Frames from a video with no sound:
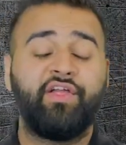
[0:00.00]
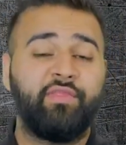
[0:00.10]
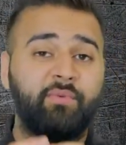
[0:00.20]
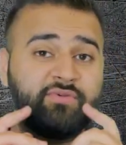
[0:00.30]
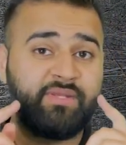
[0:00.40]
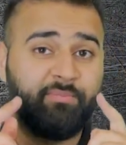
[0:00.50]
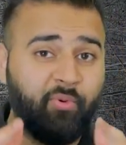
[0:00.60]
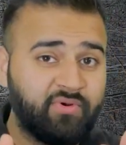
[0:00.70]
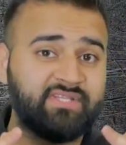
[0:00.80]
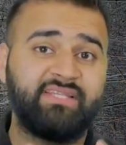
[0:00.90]
The most
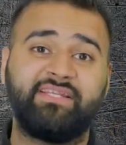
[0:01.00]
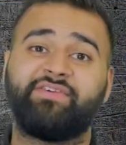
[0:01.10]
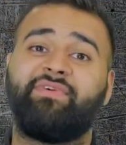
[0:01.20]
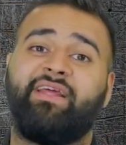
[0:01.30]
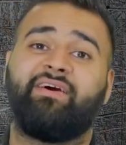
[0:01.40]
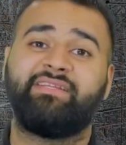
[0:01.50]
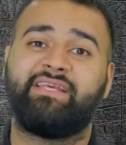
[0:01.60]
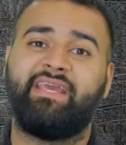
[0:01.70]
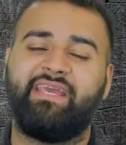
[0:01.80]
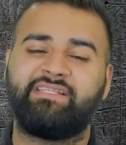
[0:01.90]
important thing to realize
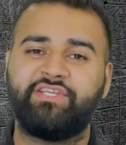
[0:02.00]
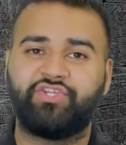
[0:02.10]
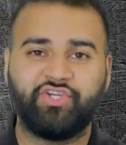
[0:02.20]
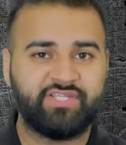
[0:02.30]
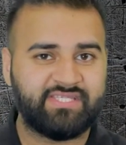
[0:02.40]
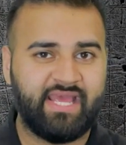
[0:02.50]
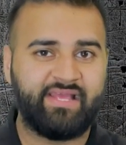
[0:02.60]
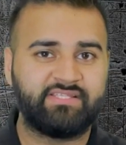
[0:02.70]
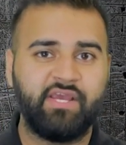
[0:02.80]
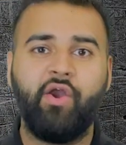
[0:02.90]
here is it just
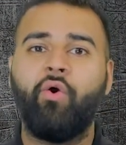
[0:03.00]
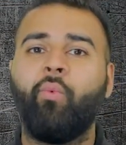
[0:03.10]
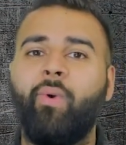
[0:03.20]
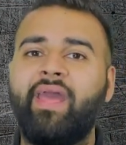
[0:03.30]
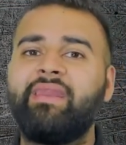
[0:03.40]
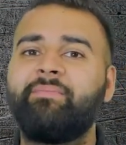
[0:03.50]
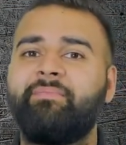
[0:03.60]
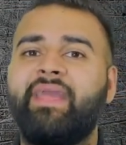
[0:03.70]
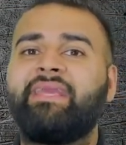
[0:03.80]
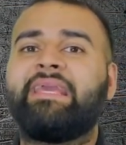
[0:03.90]
says when
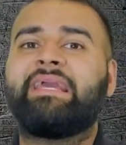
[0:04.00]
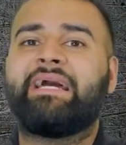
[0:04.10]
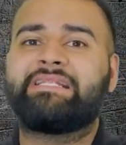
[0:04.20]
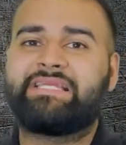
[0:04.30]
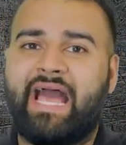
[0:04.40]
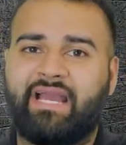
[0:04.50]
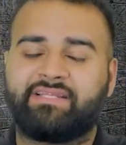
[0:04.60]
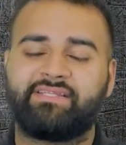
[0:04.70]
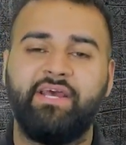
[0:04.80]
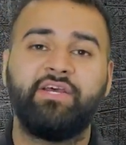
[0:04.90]
making attacks.